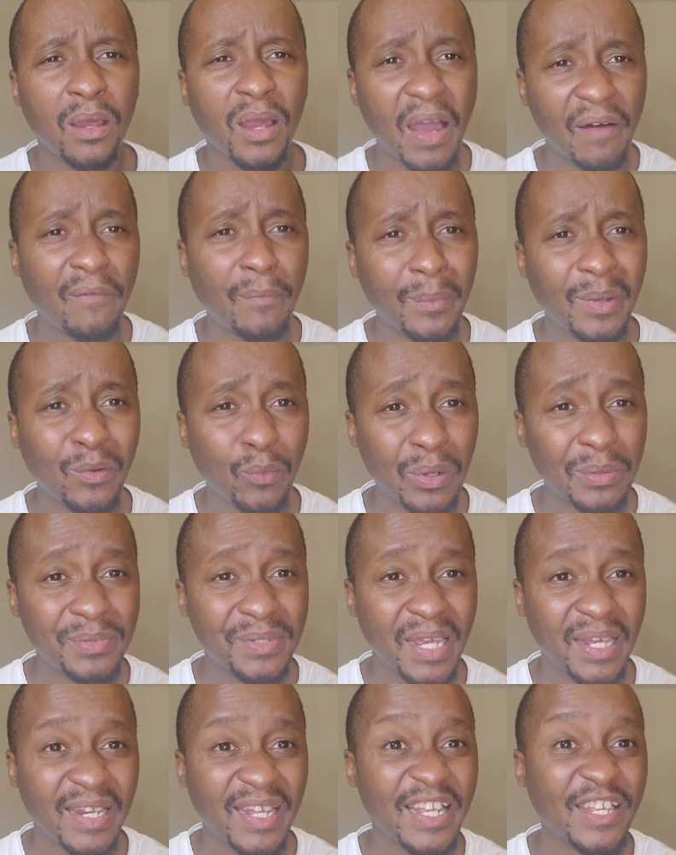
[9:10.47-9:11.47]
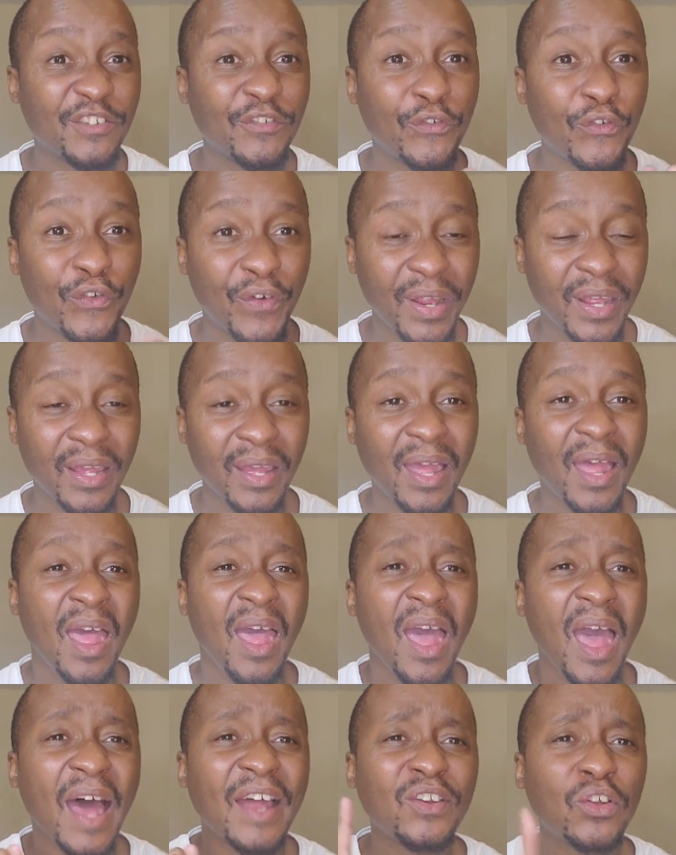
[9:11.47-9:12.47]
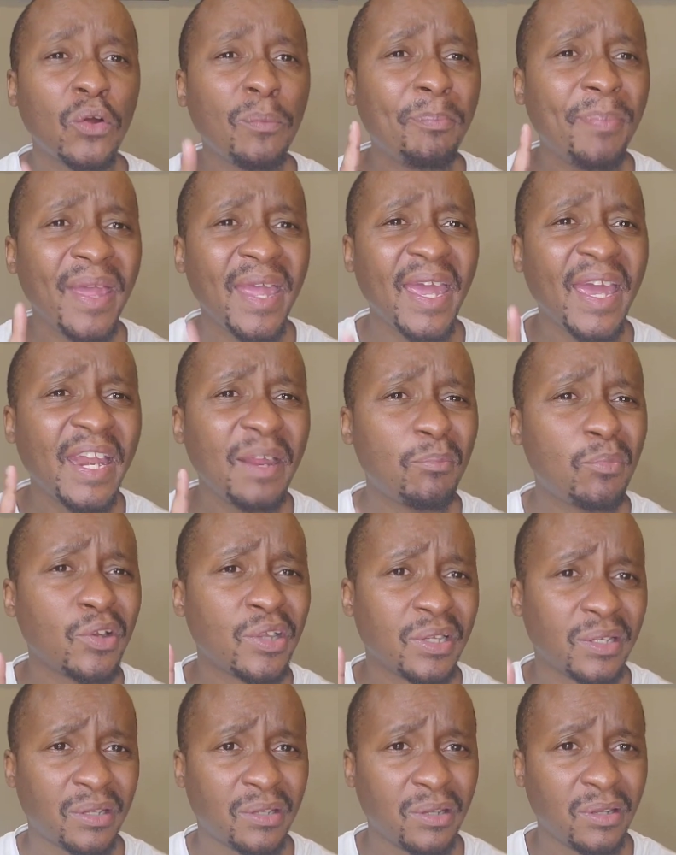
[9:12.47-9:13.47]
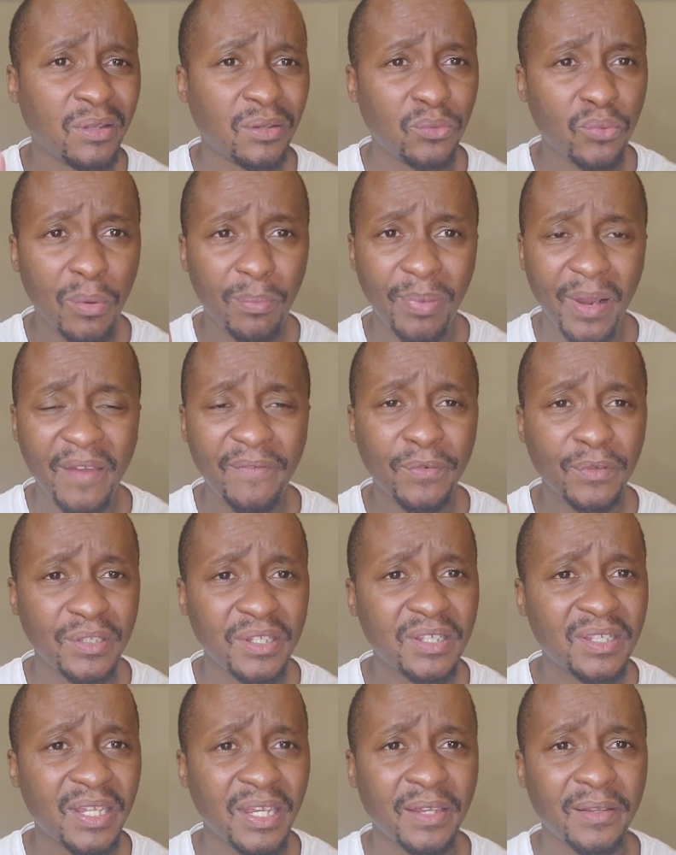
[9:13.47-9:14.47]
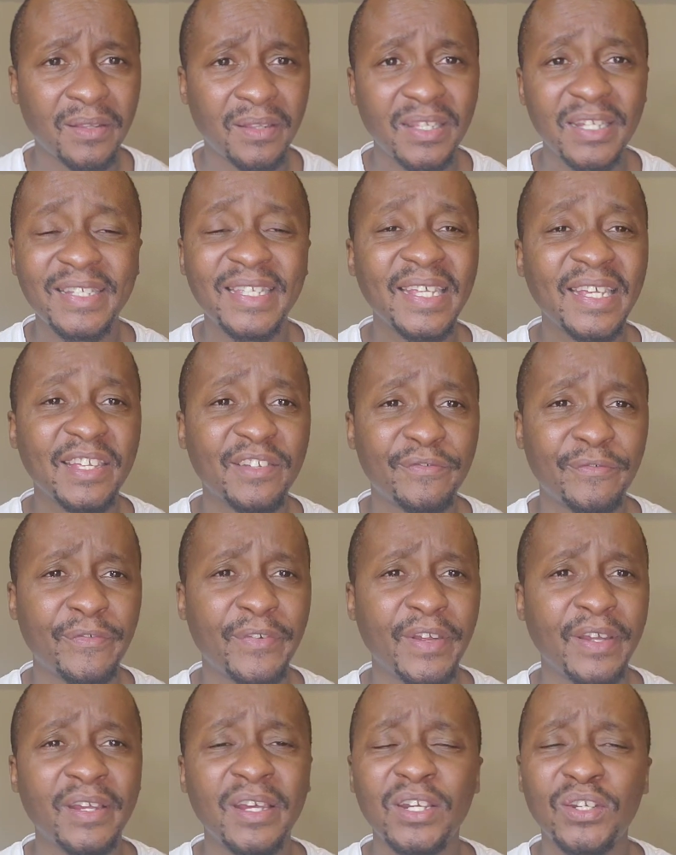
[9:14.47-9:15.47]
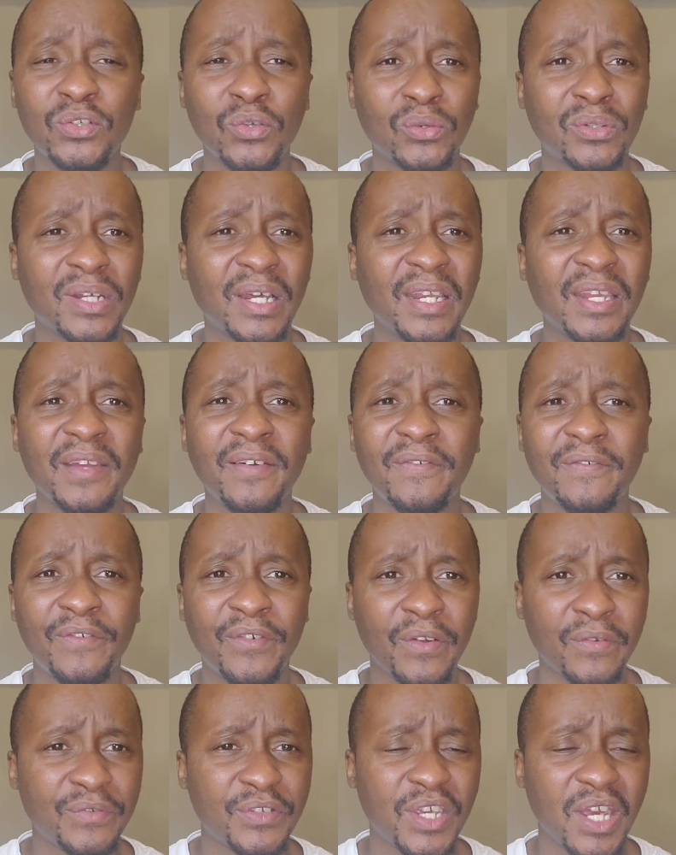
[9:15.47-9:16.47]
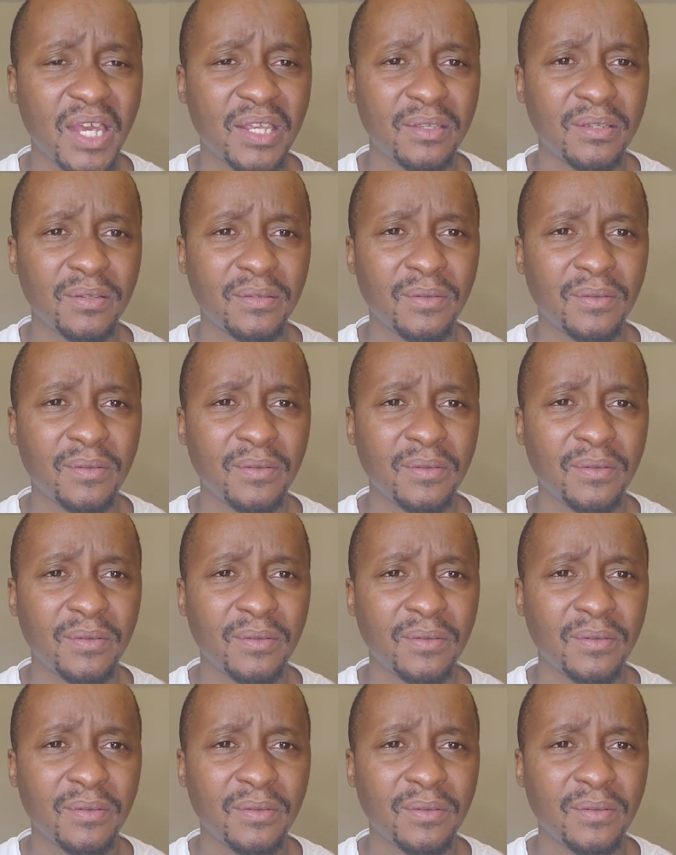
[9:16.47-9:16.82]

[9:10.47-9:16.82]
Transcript: government website. It's free, and don't pay anybody to apply for this thing. This thing is free, totally free of charge.